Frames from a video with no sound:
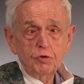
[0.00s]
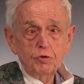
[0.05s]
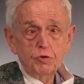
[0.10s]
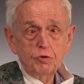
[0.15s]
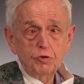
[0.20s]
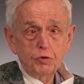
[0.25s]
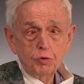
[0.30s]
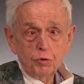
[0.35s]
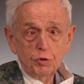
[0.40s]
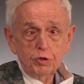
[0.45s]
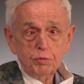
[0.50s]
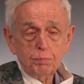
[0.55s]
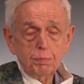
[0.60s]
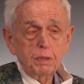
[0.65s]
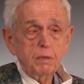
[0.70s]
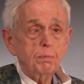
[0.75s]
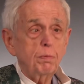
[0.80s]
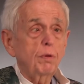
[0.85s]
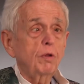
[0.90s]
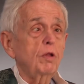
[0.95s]
Jewish
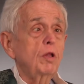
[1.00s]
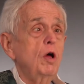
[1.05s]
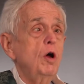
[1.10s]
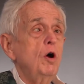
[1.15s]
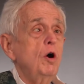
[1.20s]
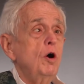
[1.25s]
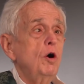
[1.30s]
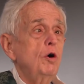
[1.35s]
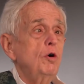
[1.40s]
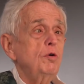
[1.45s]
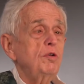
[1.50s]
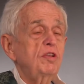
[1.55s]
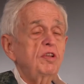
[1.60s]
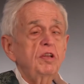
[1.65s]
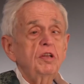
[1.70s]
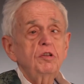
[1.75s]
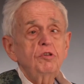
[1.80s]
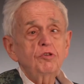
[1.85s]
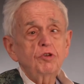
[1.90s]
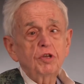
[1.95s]
people who
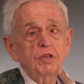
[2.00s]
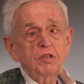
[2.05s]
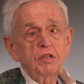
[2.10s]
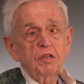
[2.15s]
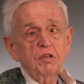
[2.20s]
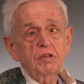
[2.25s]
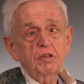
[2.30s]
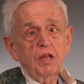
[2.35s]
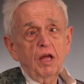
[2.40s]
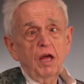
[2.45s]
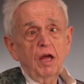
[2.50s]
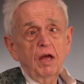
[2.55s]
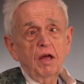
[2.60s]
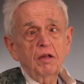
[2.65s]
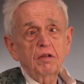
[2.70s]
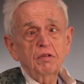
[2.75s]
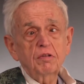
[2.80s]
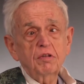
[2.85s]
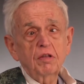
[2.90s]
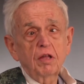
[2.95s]
see Jesus
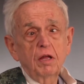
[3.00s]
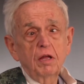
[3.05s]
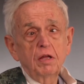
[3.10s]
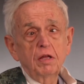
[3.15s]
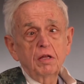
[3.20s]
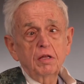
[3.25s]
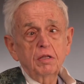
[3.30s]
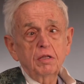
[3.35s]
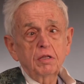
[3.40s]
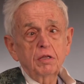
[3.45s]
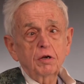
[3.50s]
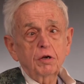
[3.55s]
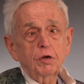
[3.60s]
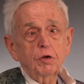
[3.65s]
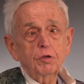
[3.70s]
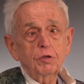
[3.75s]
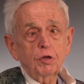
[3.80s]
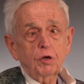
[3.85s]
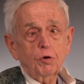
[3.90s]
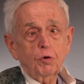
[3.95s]
as
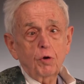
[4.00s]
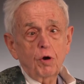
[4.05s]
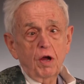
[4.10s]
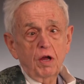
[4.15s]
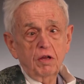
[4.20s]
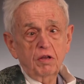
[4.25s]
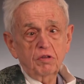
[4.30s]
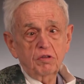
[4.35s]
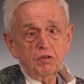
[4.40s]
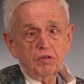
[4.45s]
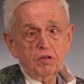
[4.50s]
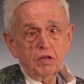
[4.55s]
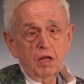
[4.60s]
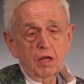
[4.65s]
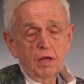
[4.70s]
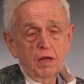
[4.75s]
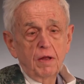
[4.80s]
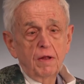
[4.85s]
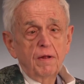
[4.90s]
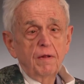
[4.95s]
the Christ.
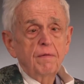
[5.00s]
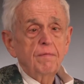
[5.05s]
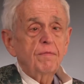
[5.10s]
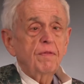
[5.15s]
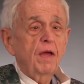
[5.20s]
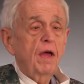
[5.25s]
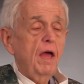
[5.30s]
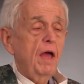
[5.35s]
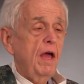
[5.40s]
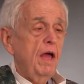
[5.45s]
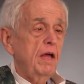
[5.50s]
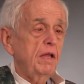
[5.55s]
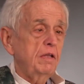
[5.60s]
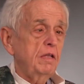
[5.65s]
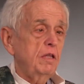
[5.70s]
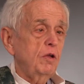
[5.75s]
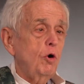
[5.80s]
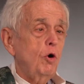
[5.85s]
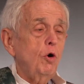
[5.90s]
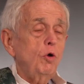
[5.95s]

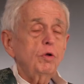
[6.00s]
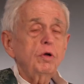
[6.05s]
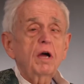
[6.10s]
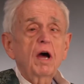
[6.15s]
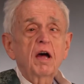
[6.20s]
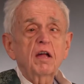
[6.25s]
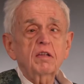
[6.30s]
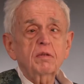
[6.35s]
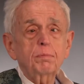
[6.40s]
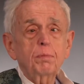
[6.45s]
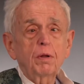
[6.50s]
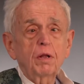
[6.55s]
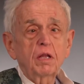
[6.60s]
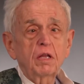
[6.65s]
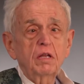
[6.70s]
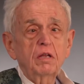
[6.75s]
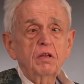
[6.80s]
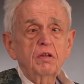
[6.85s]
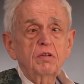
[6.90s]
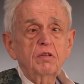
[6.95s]
And the whole gospel
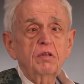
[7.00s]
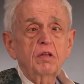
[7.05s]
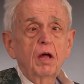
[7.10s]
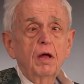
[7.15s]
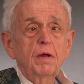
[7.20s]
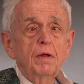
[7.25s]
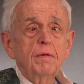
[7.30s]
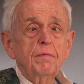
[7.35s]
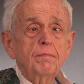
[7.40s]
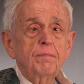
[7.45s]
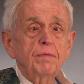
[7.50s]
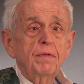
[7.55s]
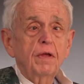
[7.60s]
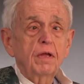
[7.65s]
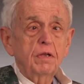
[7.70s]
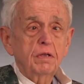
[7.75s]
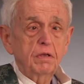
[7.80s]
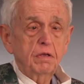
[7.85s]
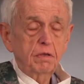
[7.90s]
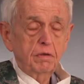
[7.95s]
is,
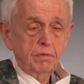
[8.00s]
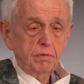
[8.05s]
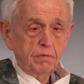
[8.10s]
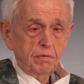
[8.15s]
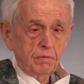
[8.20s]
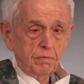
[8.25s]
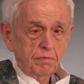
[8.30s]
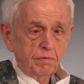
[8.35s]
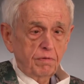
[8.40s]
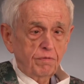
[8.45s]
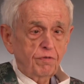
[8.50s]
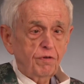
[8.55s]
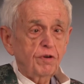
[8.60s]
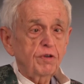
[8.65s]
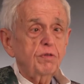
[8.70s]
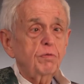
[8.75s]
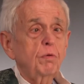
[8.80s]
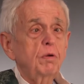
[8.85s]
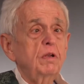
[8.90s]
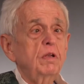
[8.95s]
and the
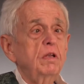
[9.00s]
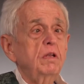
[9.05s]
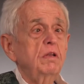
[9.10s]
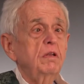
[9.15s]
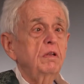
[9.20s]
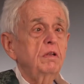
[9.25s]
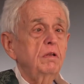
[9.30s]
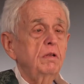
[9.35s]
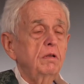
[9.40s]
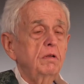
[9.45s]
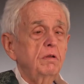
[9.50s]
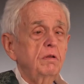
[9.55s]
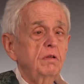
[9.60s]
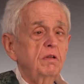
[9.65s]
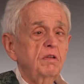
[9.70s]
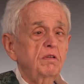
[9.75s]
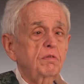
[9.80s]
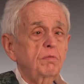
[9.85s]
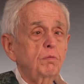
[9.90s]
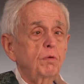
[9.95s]
first one,
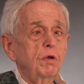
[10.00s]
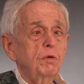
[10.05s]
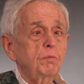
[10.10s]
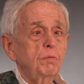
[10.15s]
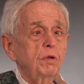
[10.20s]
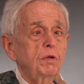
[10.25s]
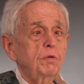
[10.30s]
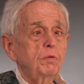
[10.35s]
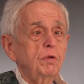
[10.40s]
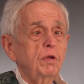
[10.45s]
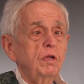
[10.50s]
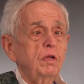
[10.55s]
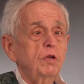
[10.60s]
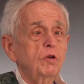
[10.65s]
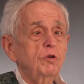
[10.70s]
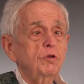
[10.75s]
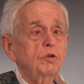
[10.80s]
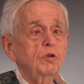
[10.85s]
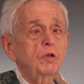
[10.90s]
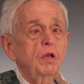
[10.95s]
this one we
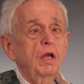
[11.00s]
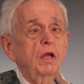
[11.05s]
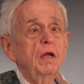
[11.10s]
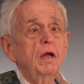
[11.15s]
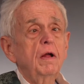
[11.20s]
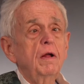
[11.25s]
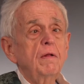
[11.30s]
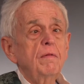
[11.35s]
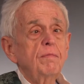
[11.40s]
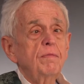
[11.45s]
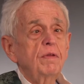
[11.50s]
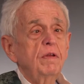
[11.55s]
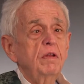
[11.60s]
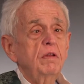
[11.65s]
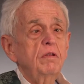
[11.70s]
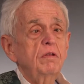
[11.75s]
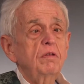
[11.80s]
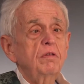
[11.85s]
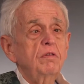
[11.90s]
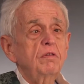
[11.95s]
hear today,
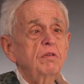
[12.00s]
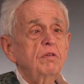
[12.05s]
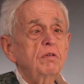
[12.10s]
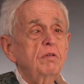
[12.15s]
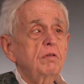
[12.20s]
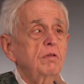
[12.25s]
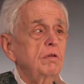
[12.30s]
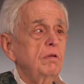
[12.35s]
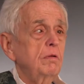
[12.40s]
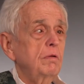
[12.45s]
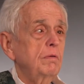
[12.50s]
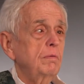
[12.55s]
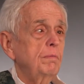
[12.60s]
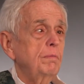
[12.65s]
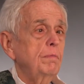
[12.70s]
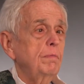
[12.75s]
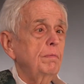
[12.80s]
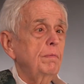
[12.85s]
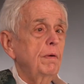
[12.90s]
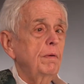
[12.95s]
is
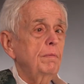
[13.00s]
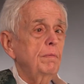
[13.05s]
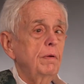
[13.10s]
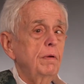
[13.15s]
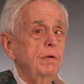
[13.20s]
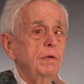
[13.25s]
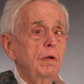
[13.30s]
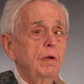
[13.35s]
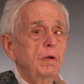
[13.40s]
kind